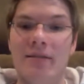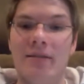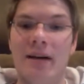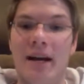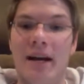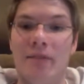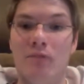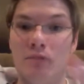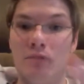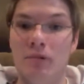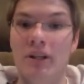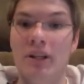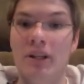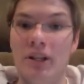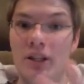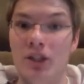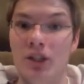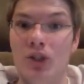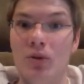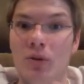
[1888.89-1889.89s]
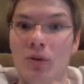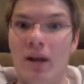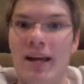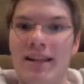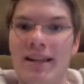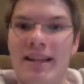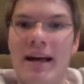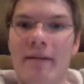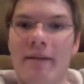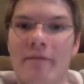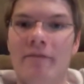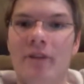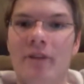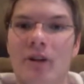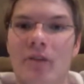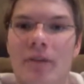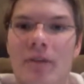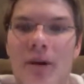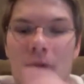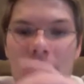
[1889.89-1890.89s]
I really do like that
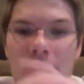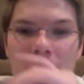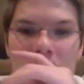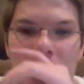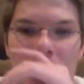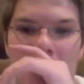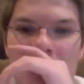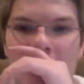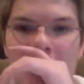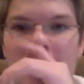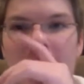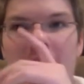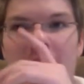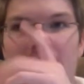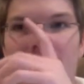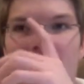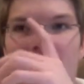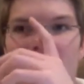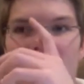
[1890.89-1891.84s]
film. I want to stress that.